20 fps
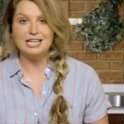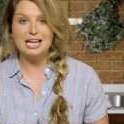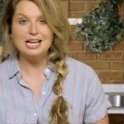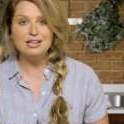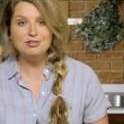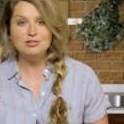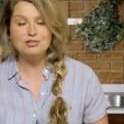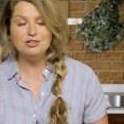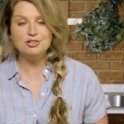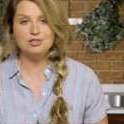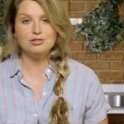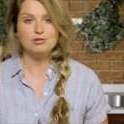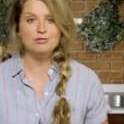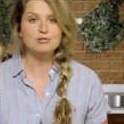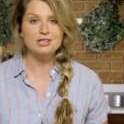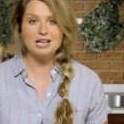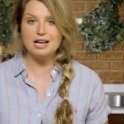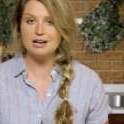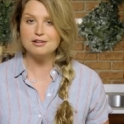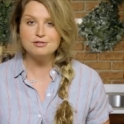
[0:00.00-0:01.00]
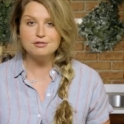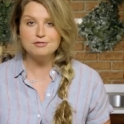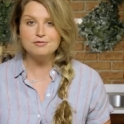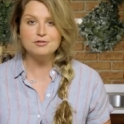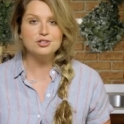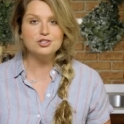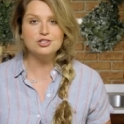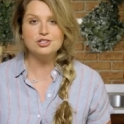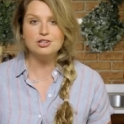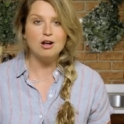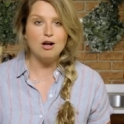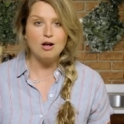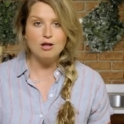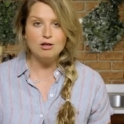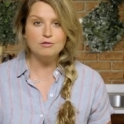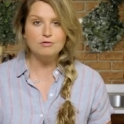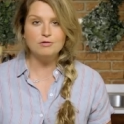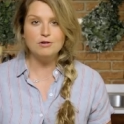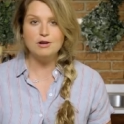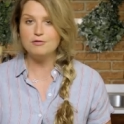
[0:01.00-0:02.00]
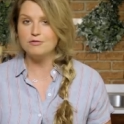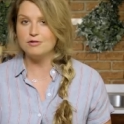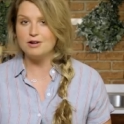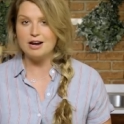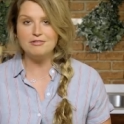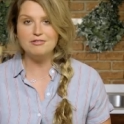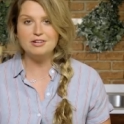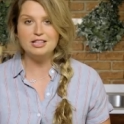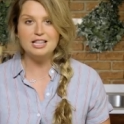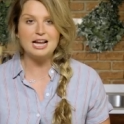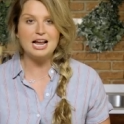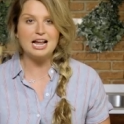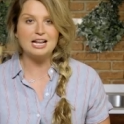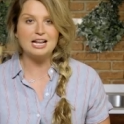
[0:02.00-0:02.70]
Can't you just use extra virgin olive oil for everything